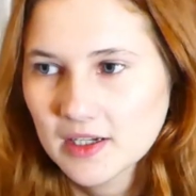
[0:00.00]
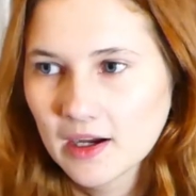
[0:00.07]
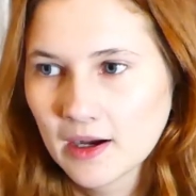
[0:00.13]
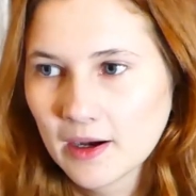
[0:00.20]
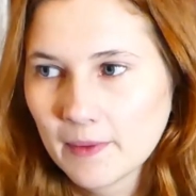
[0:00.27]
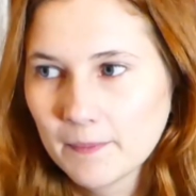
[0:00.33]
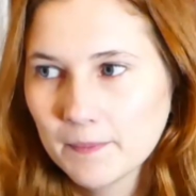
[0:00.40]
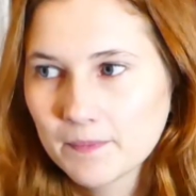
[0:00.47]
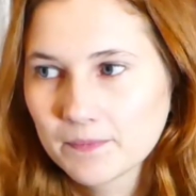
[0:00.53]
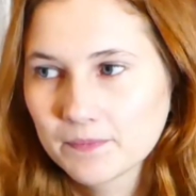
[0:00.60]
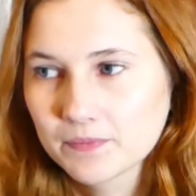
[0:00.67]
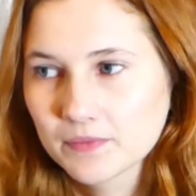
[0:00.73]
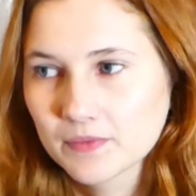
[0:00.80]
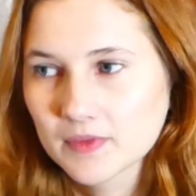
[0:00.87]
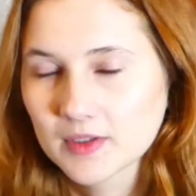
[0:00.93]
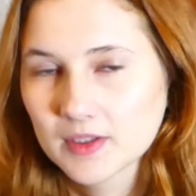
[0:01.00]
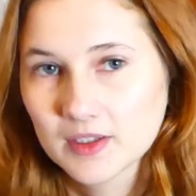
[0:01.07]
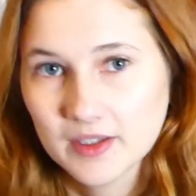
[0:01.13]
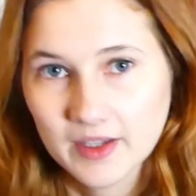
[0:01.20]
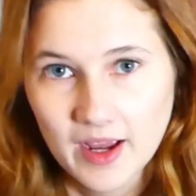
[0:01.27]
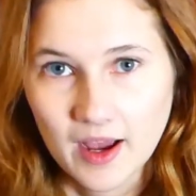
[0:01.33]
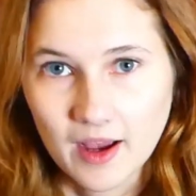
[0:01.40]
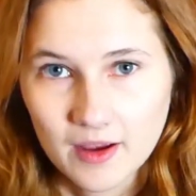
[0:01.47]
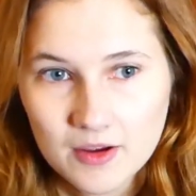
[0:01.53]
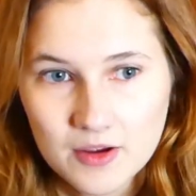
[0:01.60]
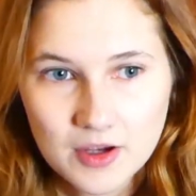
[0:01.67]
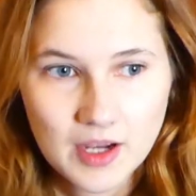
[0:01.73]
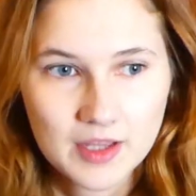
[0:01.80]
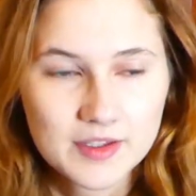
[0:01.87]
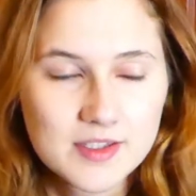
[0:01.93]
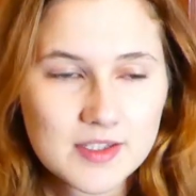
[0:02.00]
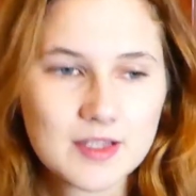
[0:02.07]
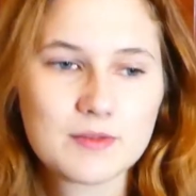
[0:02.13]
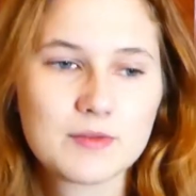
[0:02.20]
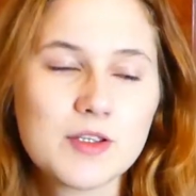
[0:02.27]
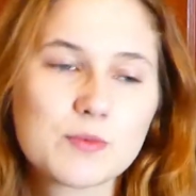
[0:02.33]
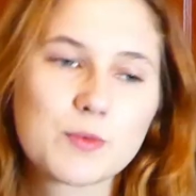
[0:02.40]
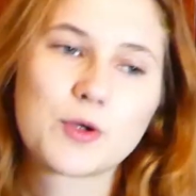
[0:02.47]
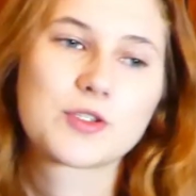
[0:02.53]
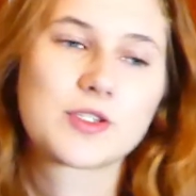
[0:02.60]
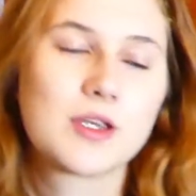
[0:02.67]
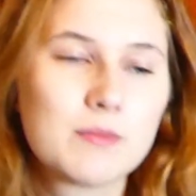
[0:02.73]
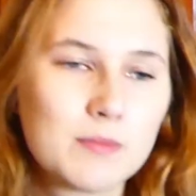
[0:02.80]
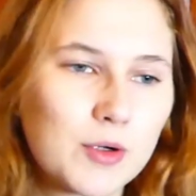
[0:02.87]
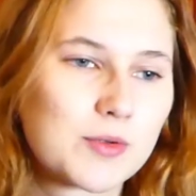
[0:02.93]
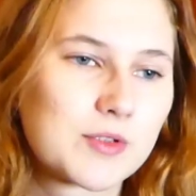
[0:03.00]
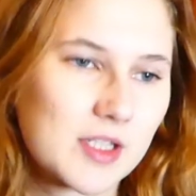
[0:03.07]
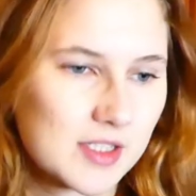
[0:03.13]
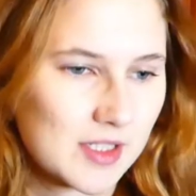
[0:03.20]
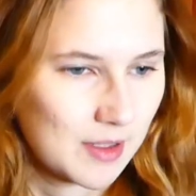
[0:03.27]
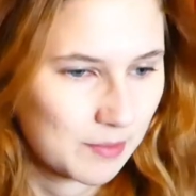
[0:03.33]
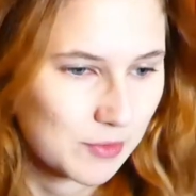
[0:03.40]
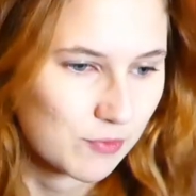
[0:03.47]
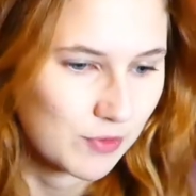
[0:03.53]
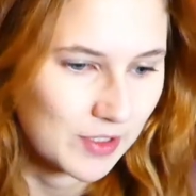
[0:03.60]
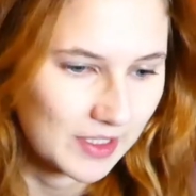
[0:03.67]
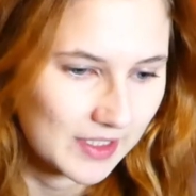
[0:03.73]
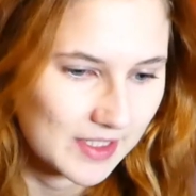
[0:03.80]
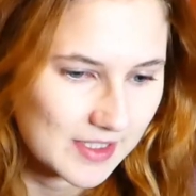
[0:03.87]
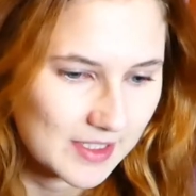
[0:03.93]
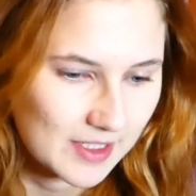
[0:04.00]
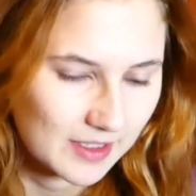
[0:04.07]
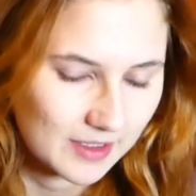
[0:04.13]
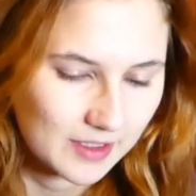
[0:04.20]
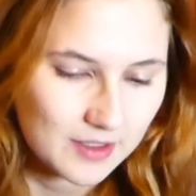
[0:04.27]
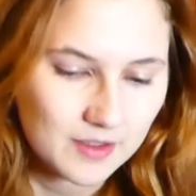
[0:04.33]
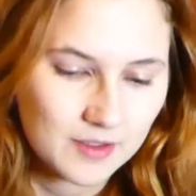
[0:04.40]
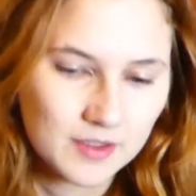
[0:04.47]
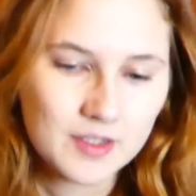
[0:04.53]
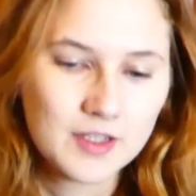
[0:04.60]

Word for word: Um, yeah, and this this works in most exams realistically.